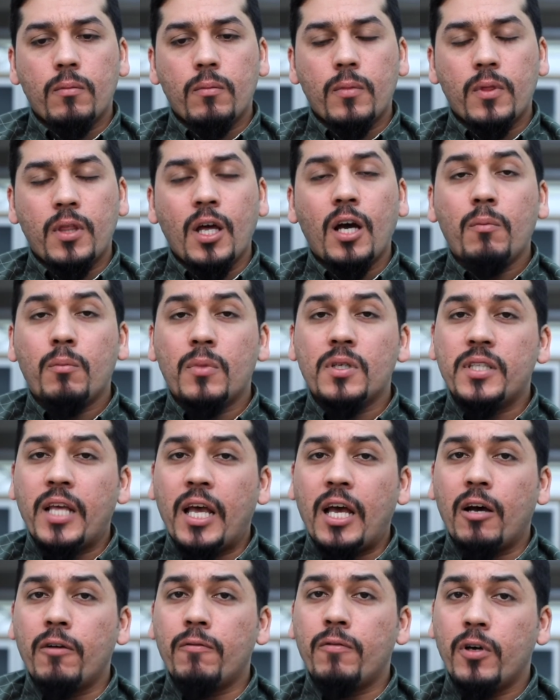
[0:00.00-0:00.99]
that must
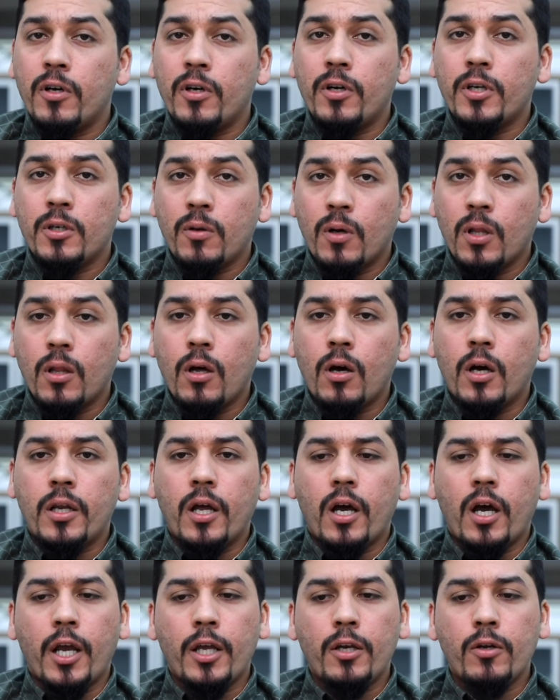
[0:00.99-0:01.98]
have hurt you a lot.
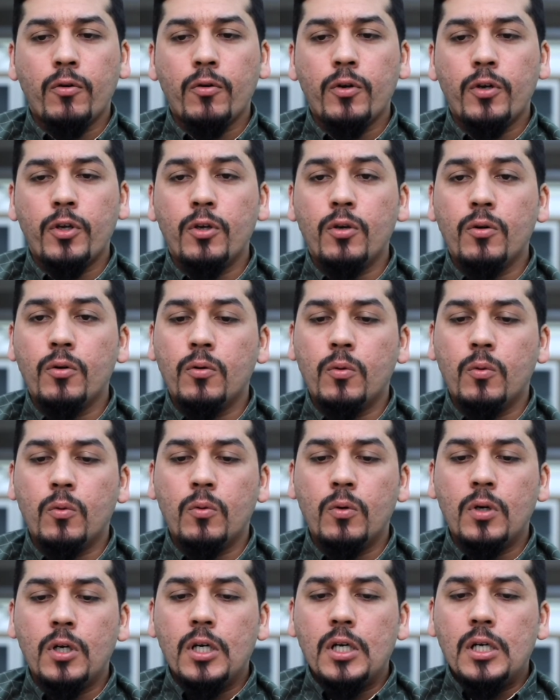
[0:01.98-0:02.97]
I know you,
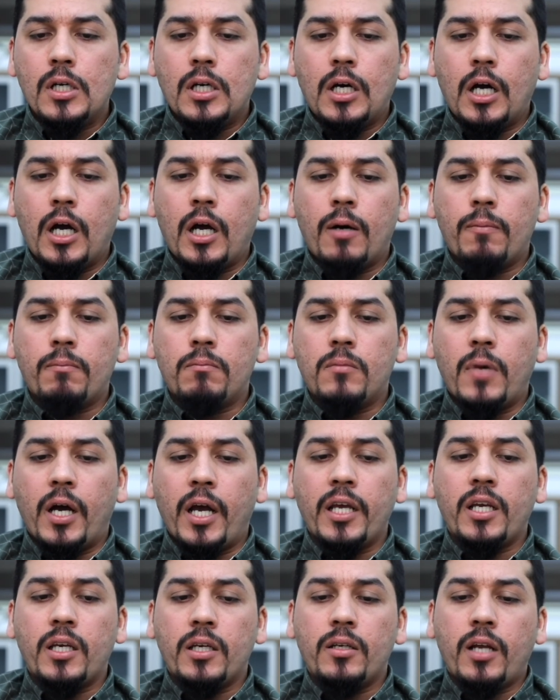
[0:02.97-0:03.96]

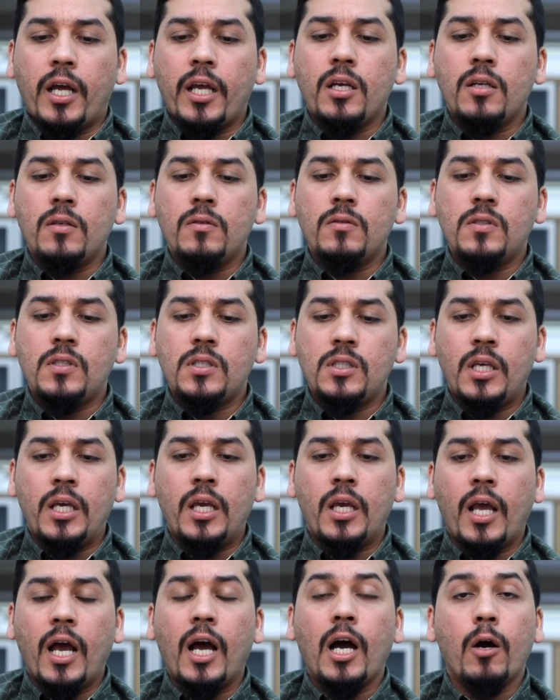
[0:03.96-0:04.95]
I can
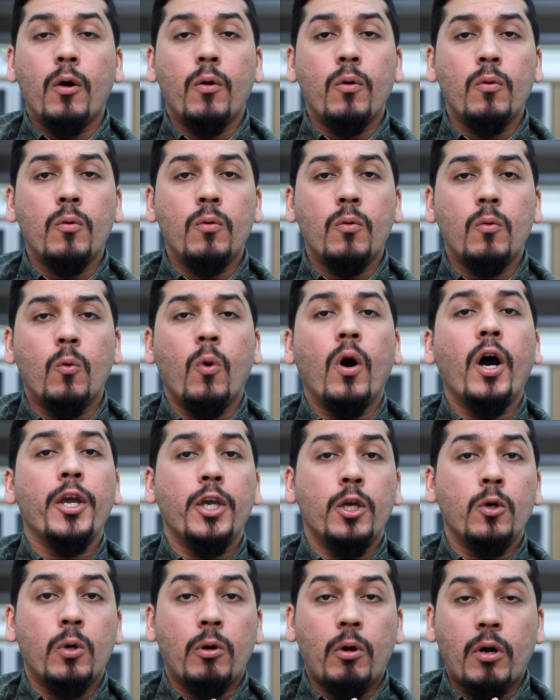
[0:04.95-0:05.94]
see why
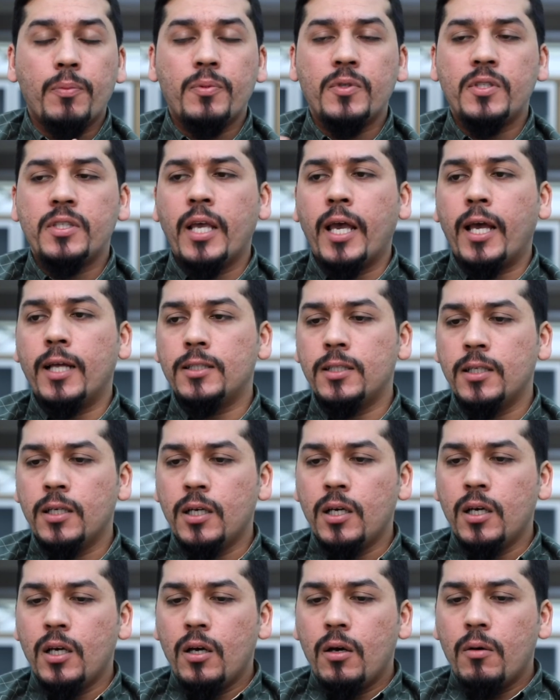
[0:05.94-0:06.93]
you were upset,
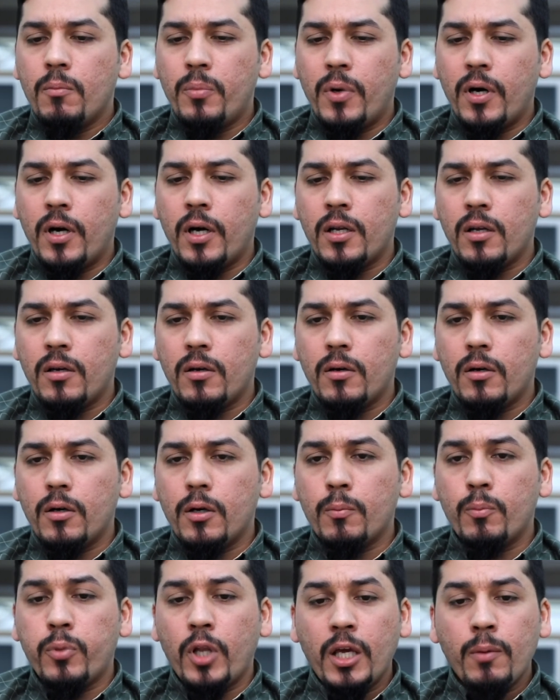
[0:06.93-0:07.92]
but
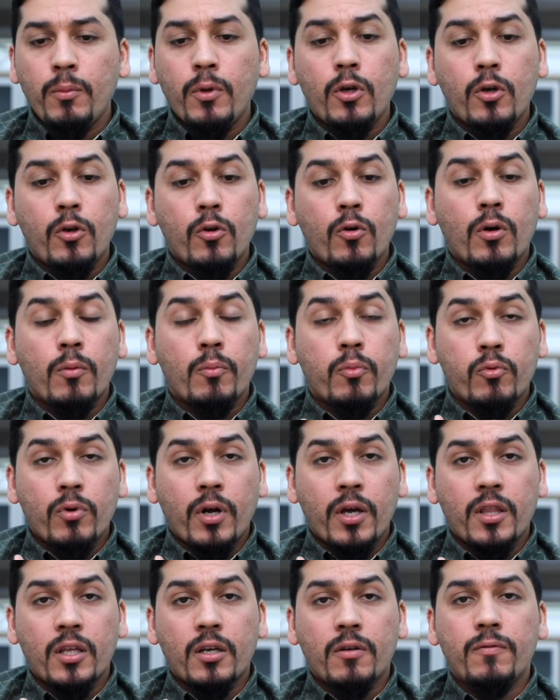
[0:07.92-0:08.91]
blaming your
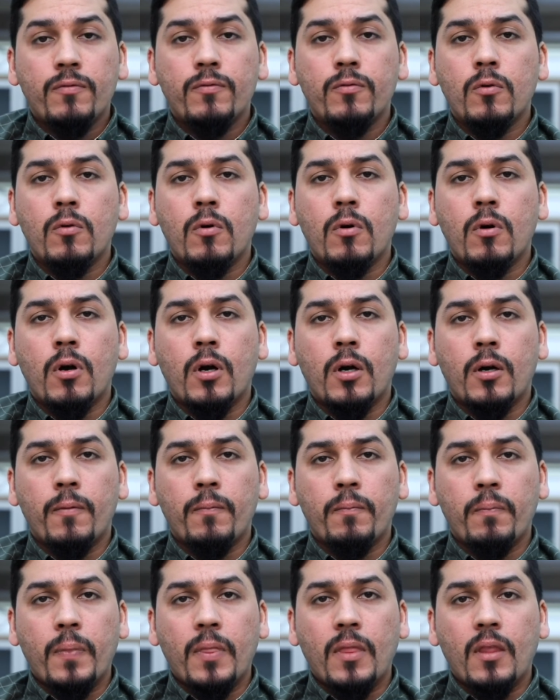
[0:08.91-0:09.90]
brother for
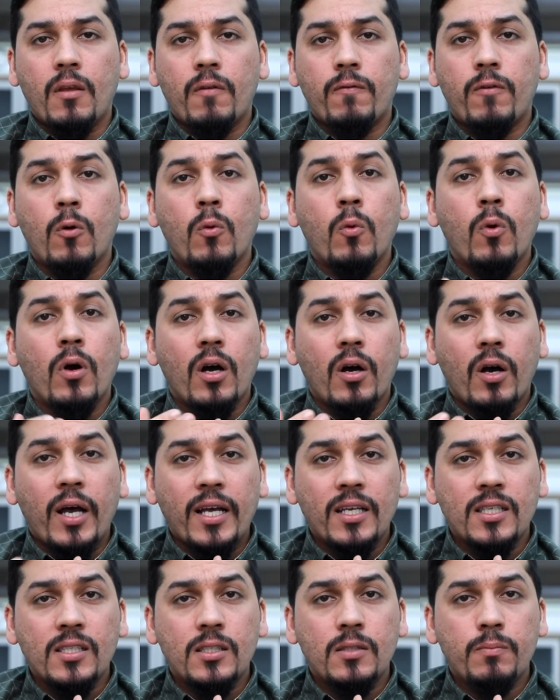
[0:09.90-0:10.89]
what
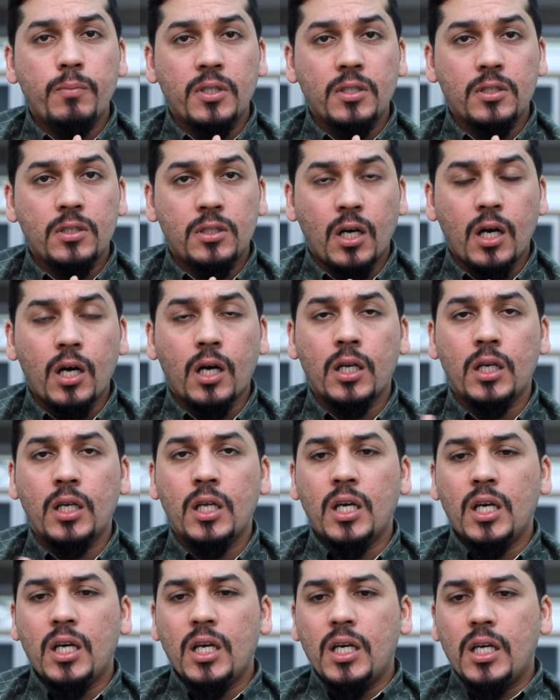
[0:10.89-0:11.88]
has been done
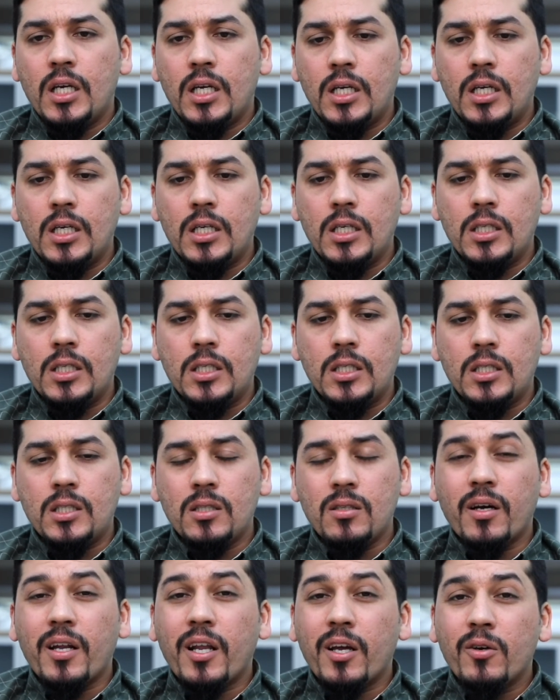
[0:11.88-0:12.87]
is
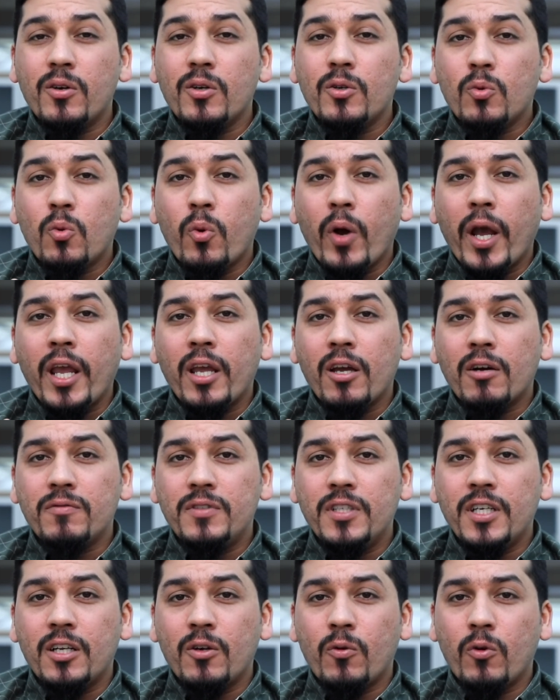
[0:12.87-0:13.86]
not a good way of
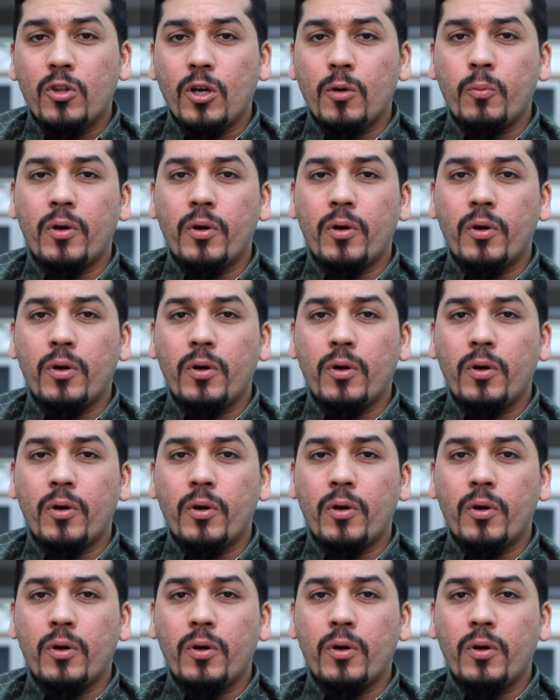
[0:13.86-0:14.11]
dealing with your